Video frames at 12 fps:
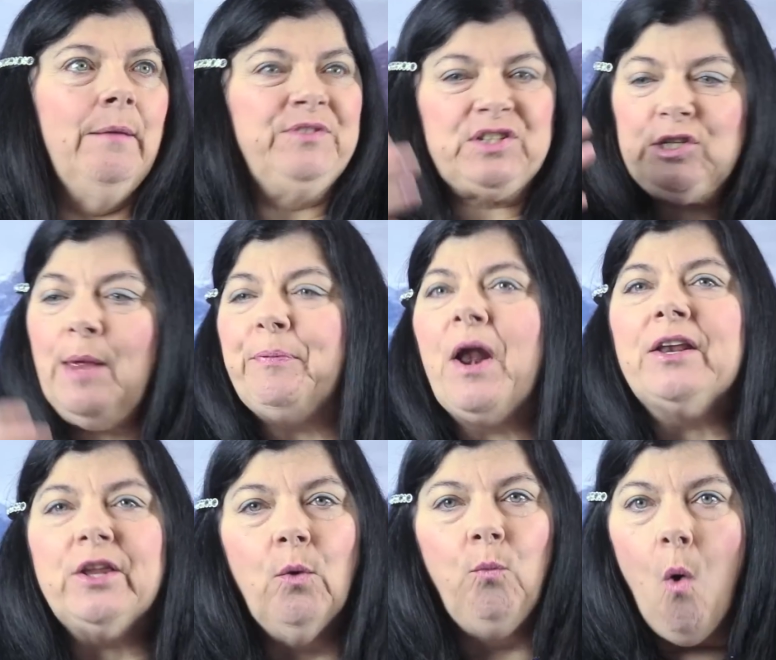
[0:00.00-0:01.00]
I'm slipping
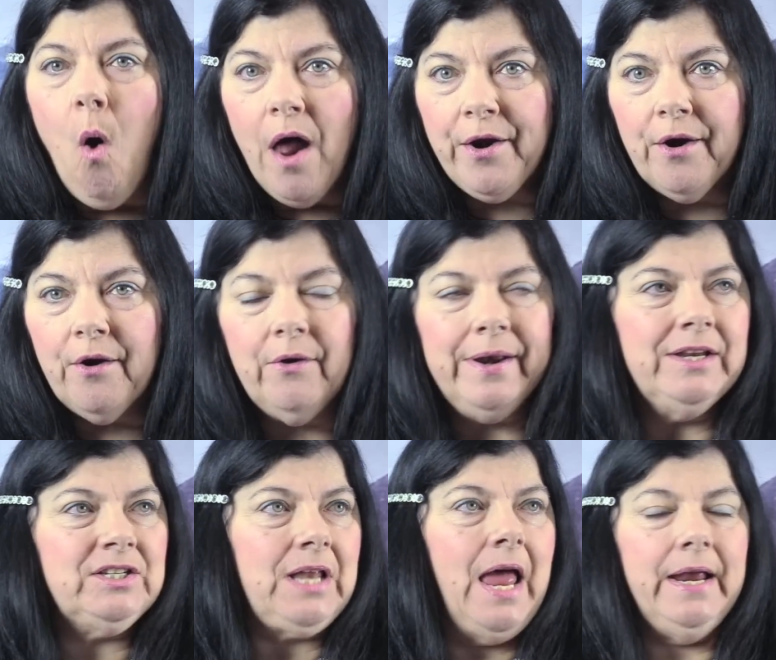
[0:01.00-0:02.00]
under the water. And
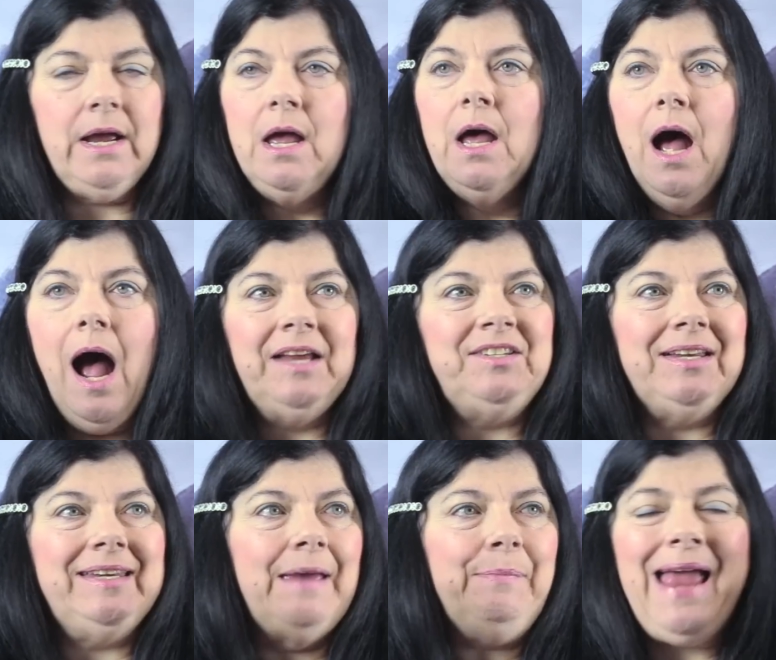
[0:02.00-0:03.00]
it's like, I
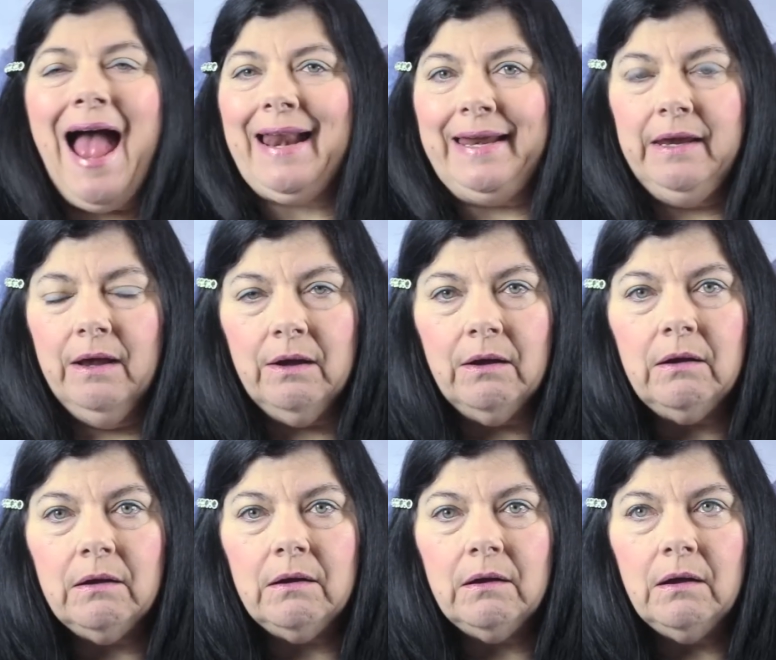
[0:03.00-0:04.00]
said, get me out of here.
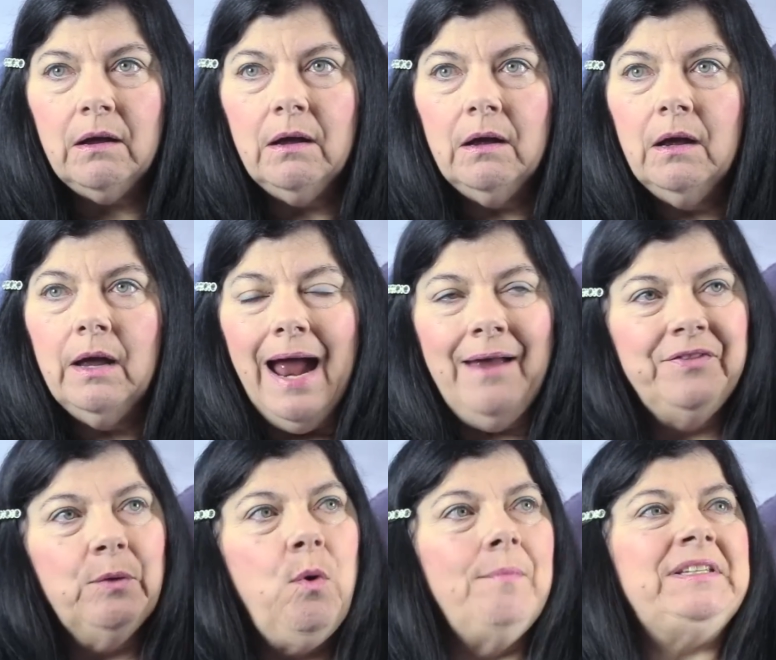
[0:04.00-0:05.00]

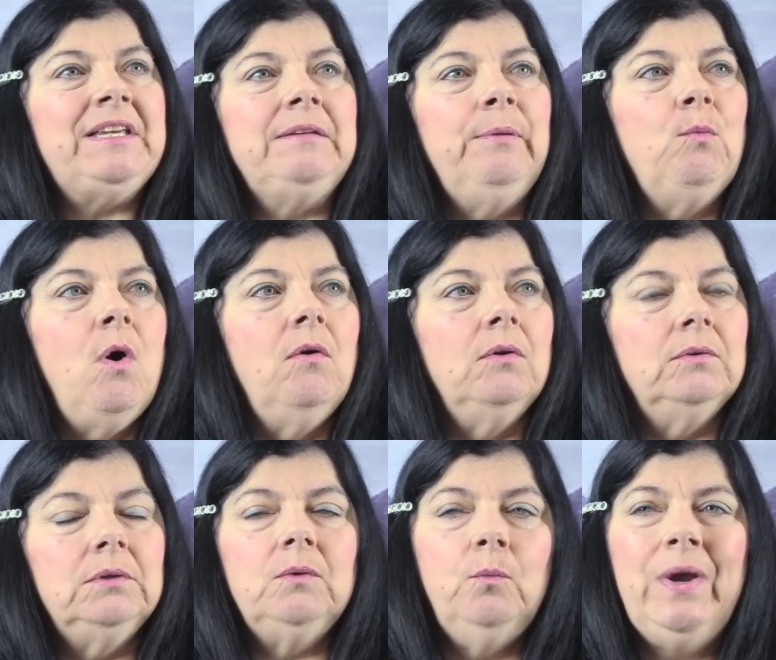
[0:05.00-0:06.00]
And the woman said to me,
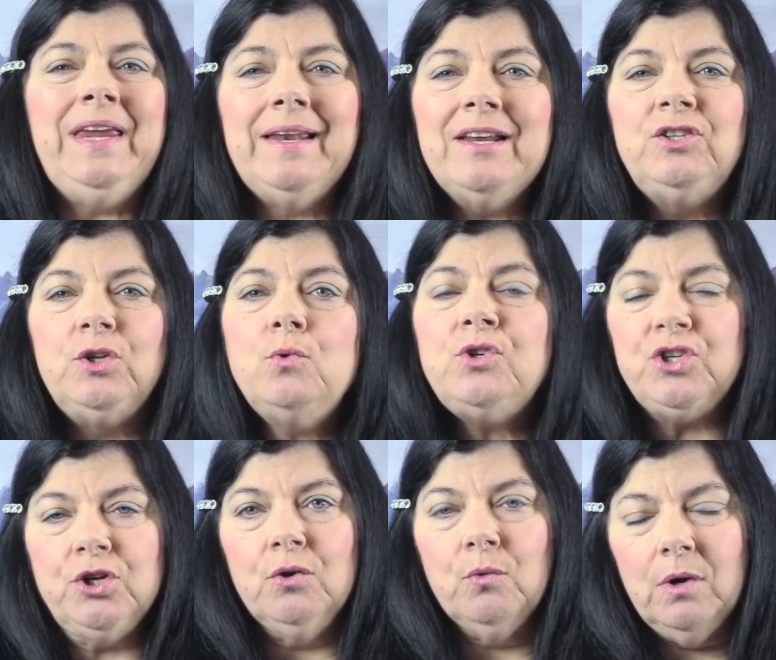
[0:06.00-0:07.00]
well, we can
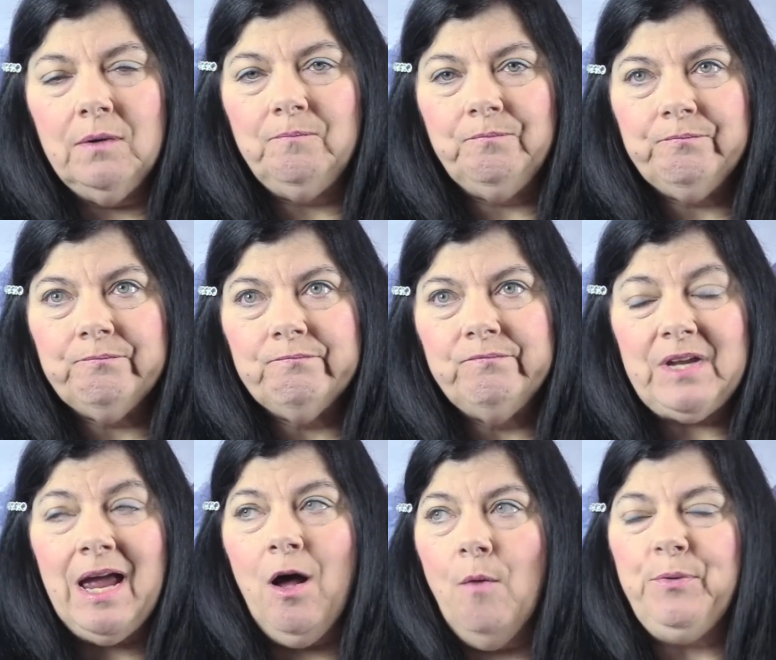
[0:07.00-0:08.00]
induce you
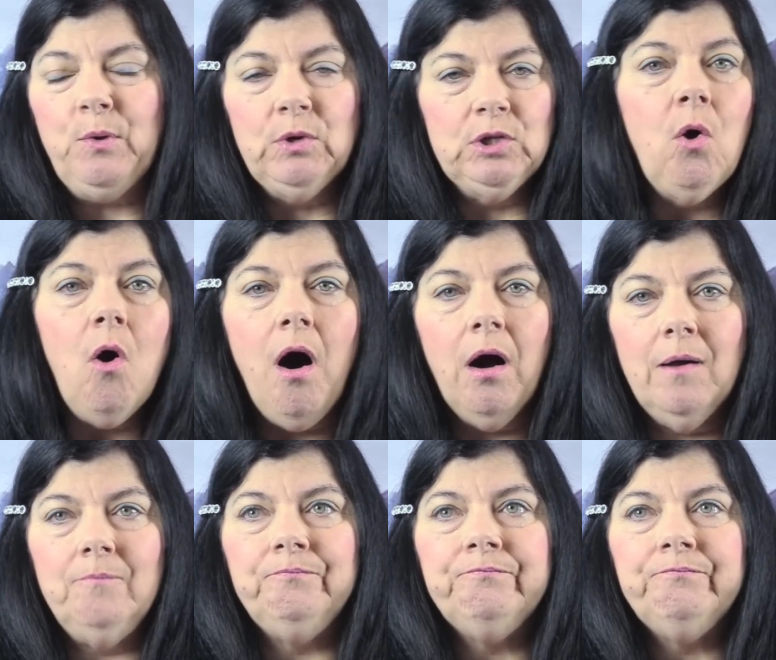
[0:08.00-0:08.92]
to help you along.